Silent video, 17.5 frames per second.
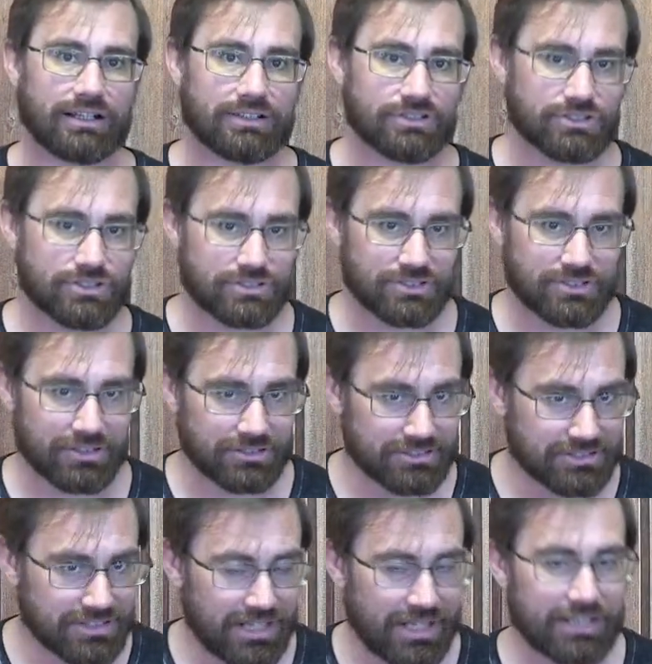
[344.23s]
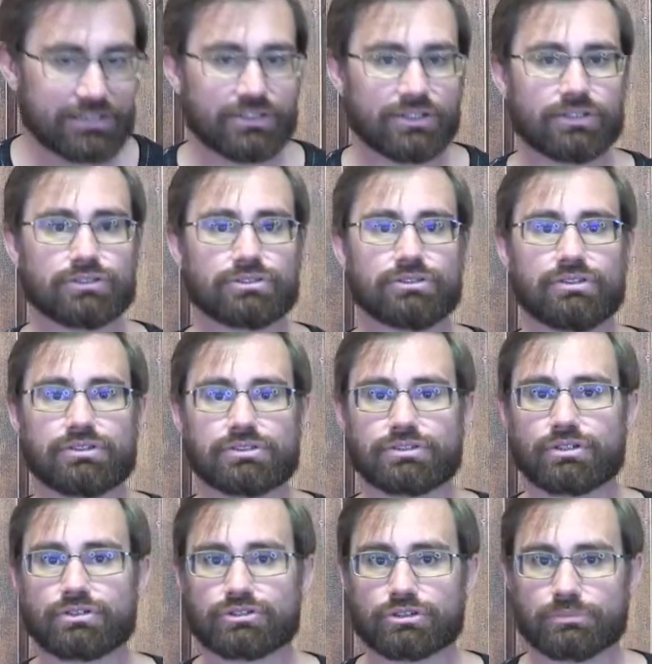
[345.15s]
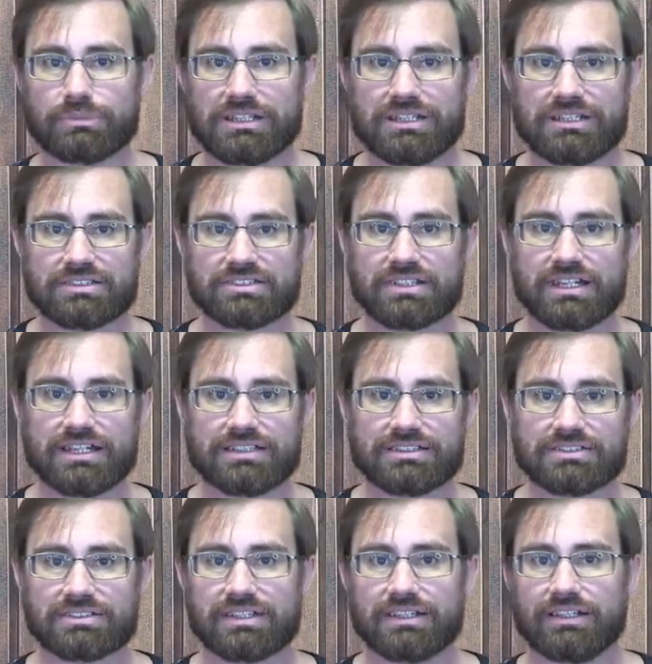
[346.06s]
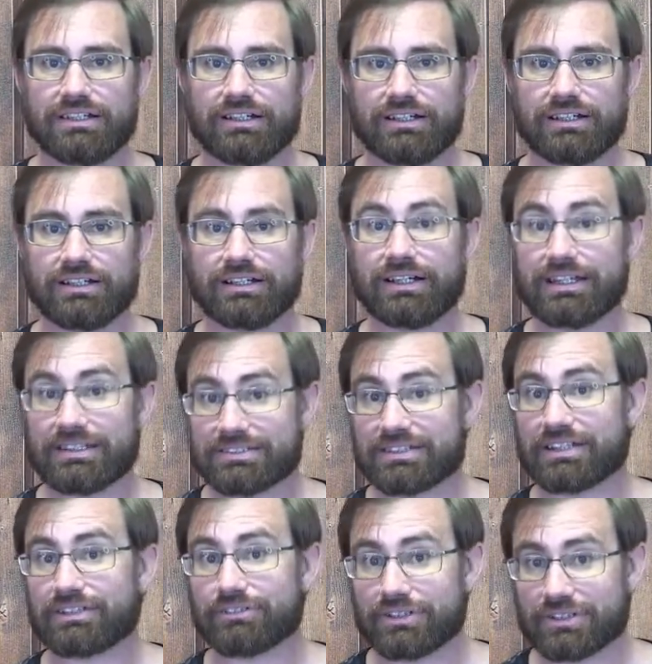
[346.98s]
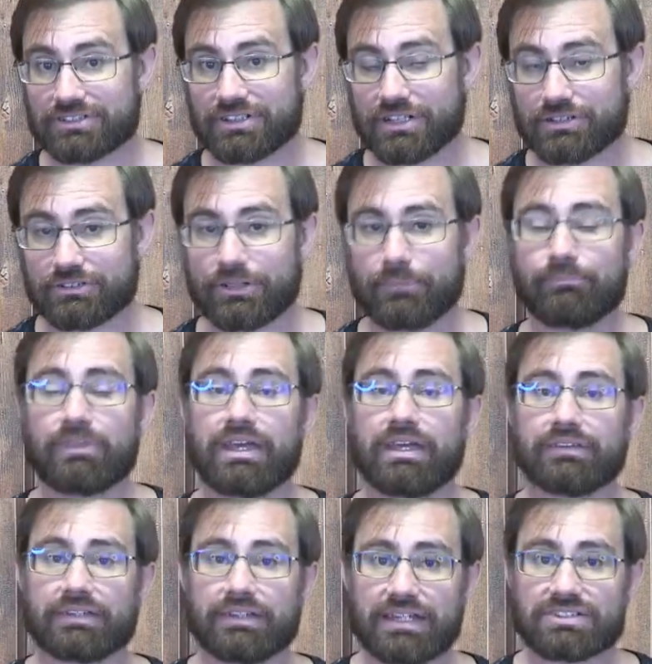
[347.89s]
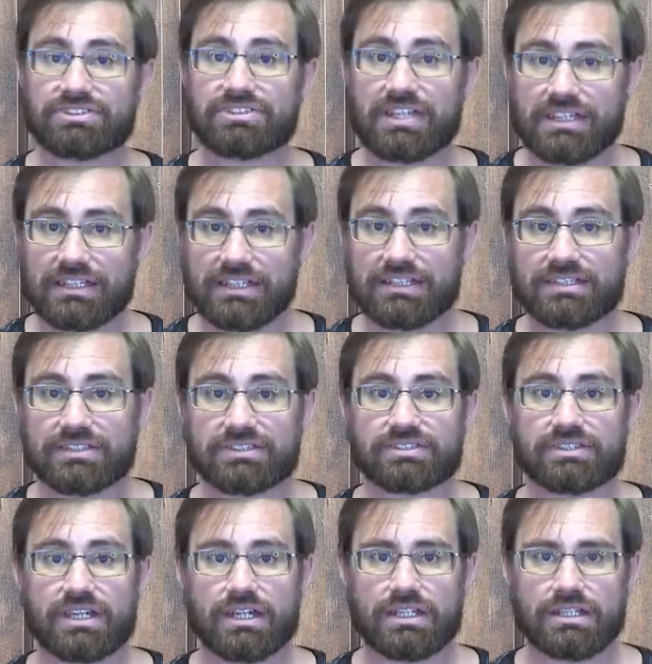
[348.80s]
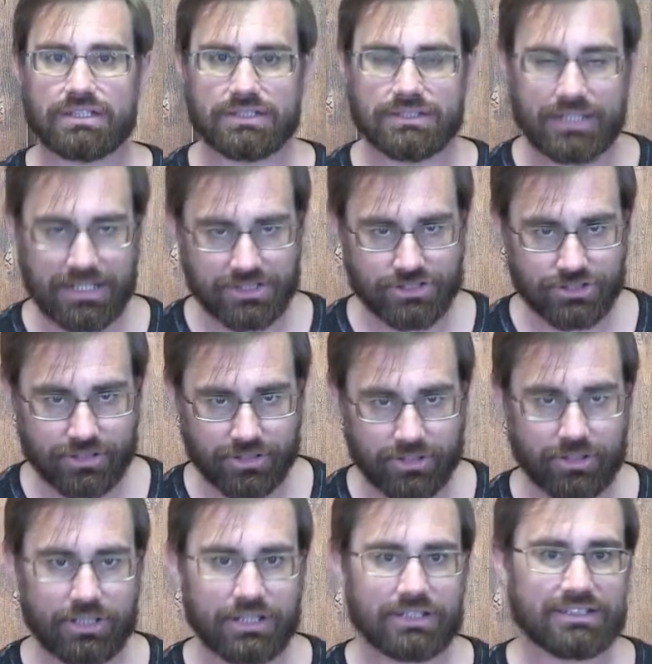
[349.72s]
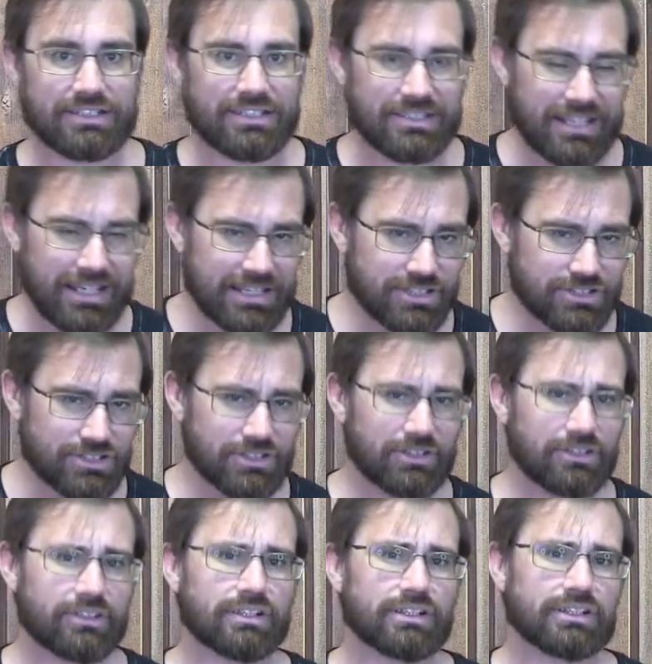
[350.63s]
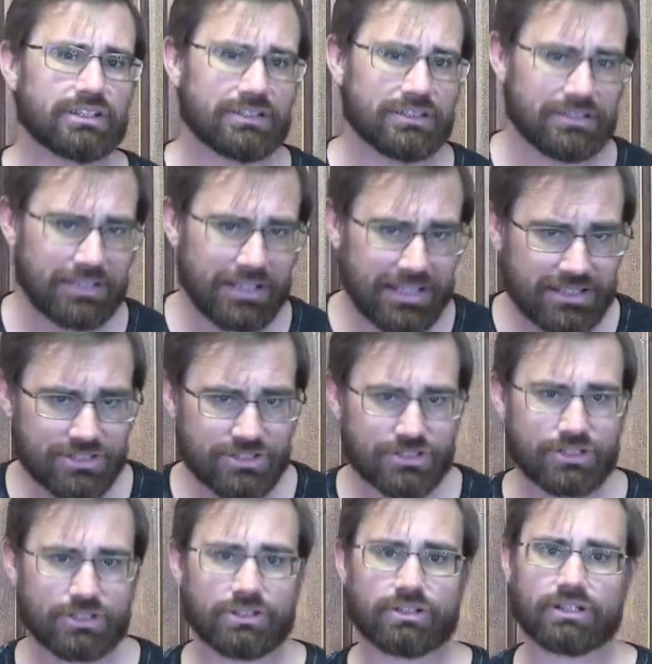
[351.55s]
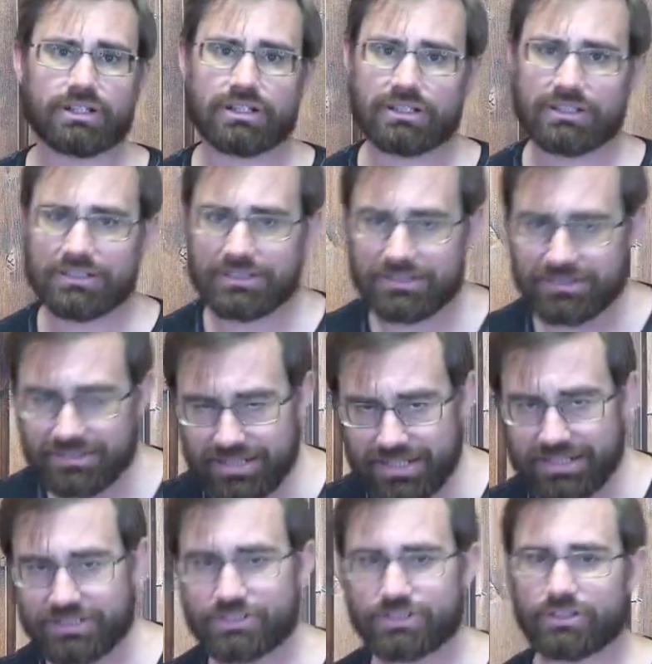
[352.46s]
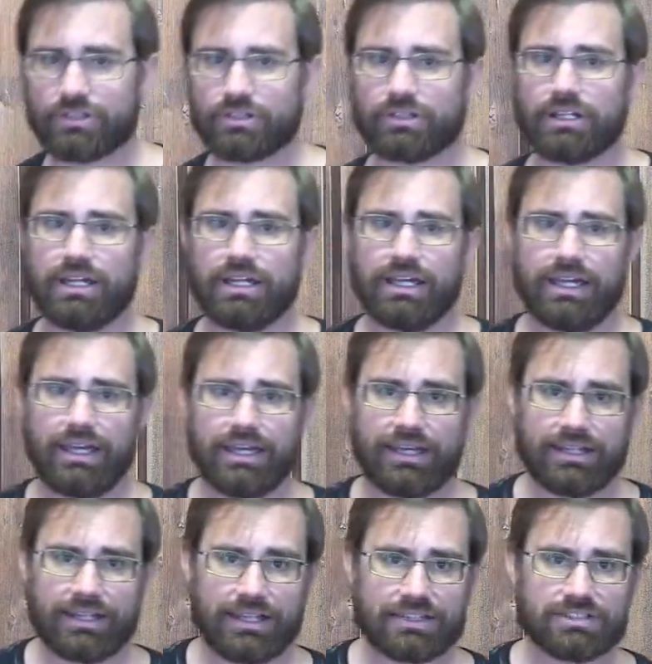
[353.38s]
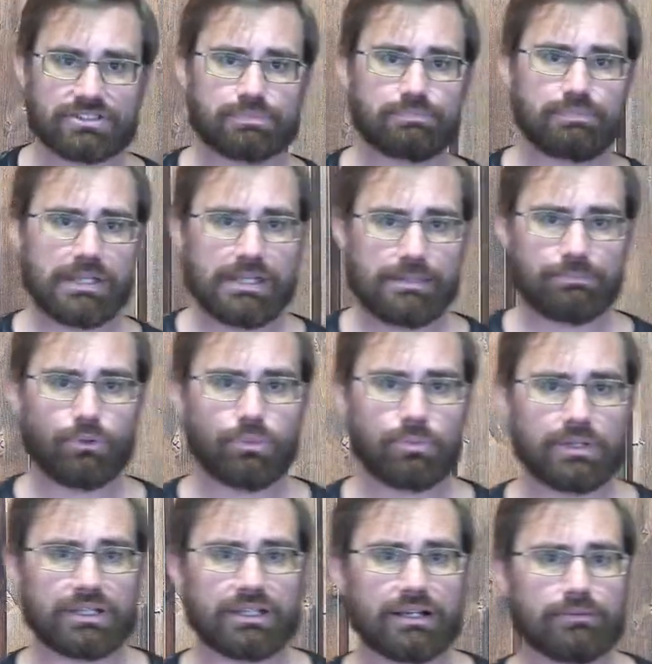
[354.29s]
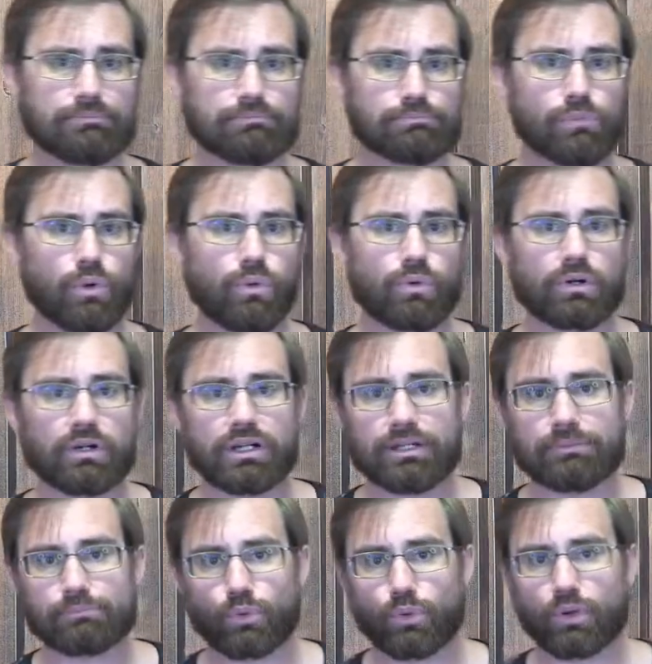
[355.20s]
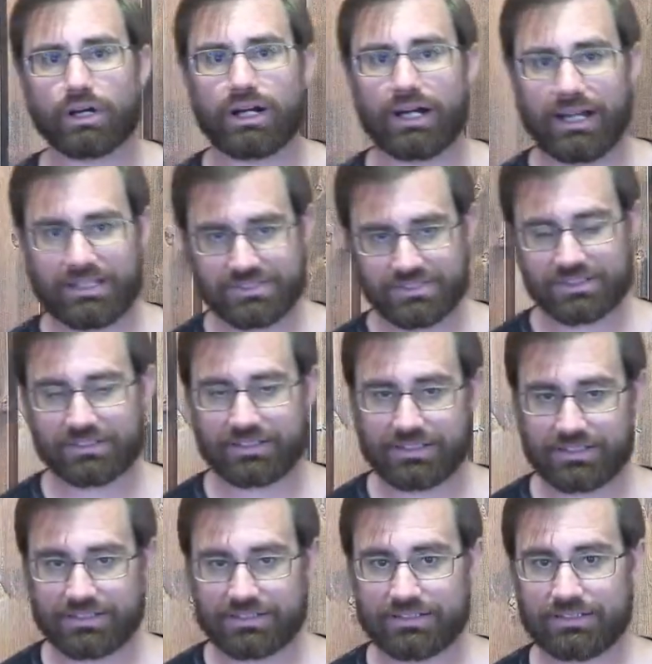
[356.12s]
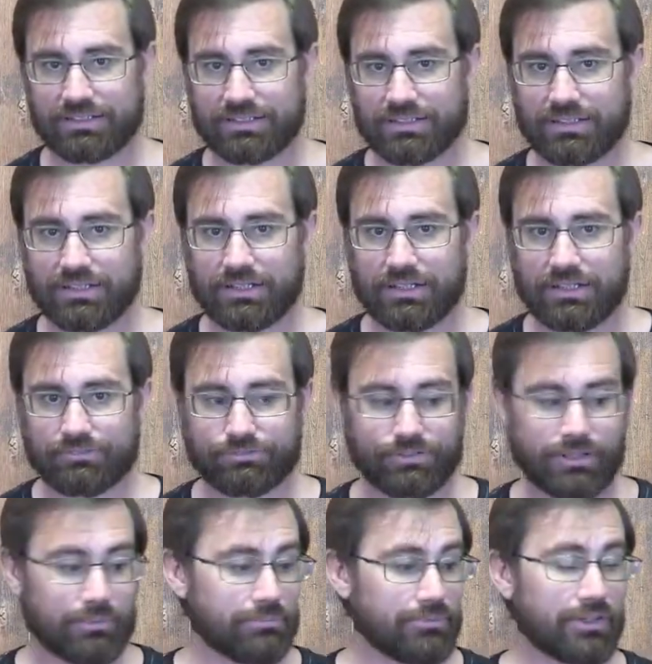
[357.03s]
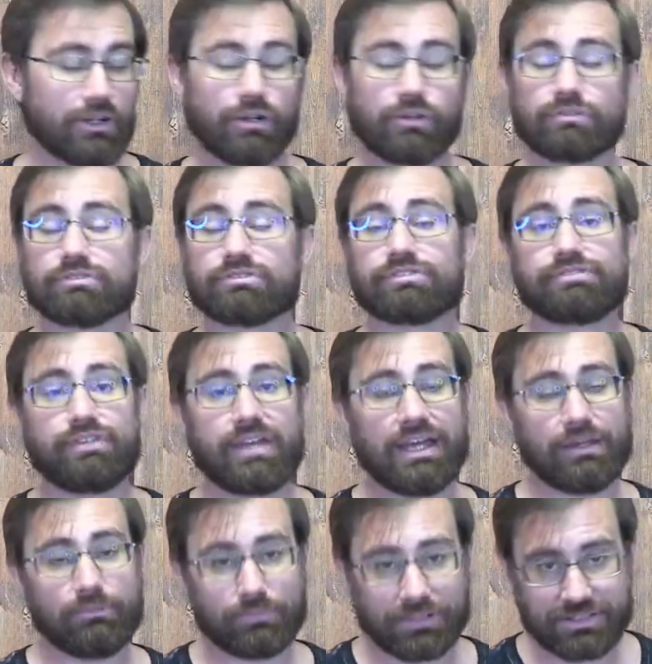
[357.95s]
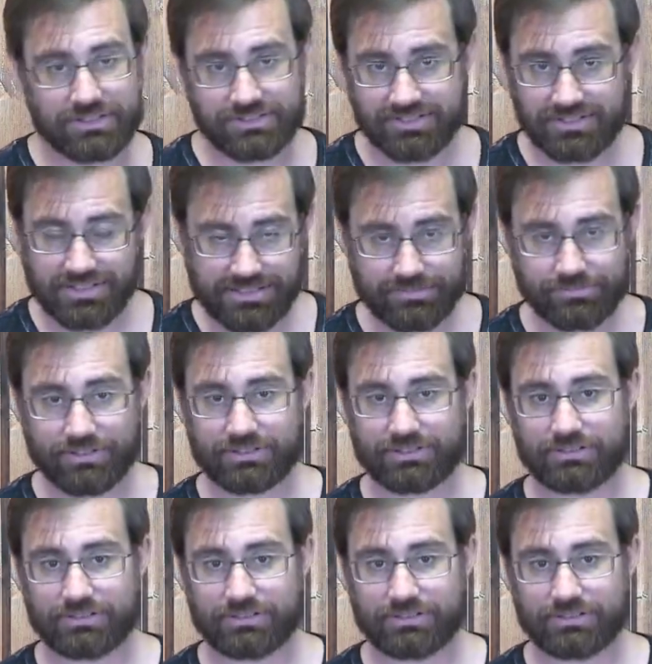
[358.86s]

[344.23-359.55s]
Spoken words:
just not go to the social media sites, etc., etc. The next thing is nature. Nature, nature, nature. And as people become more and more isolated from their own families even,